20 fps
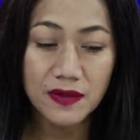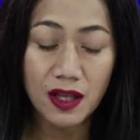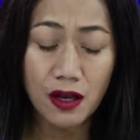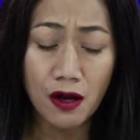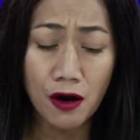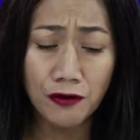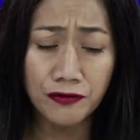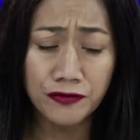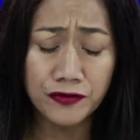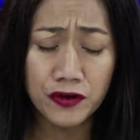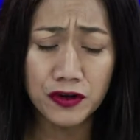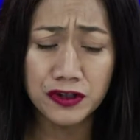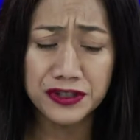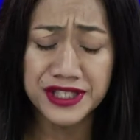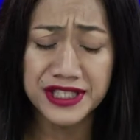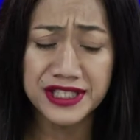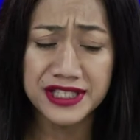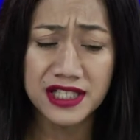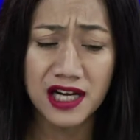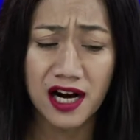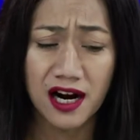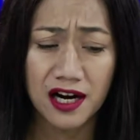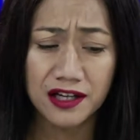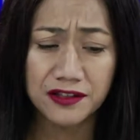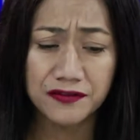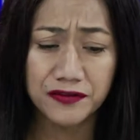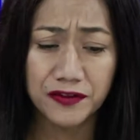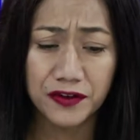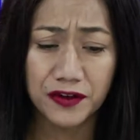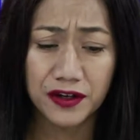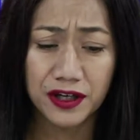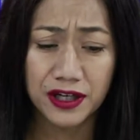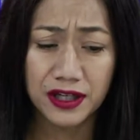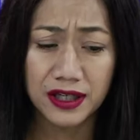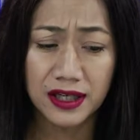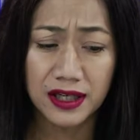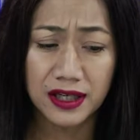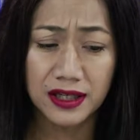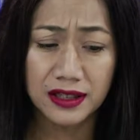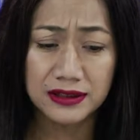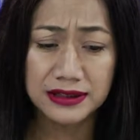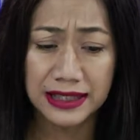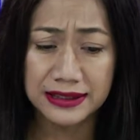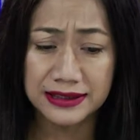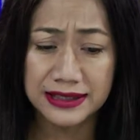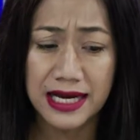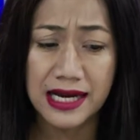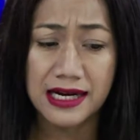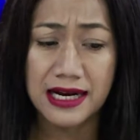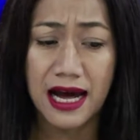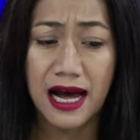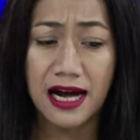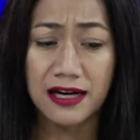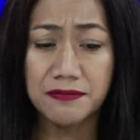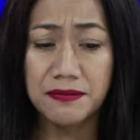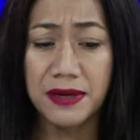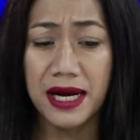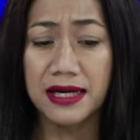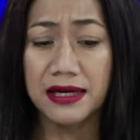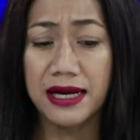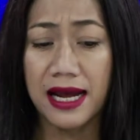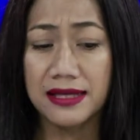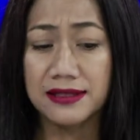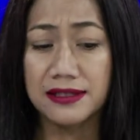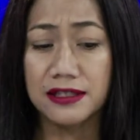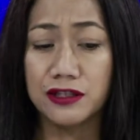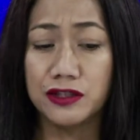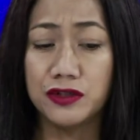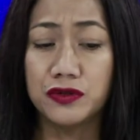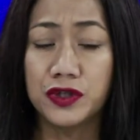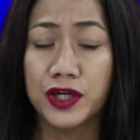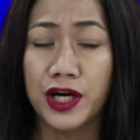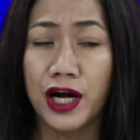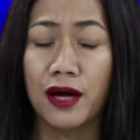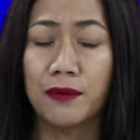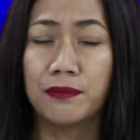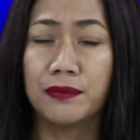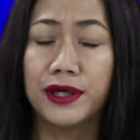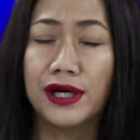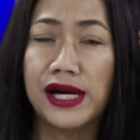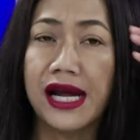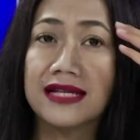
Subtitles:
of course, it's hard for Tatiana Akman as a newcomer,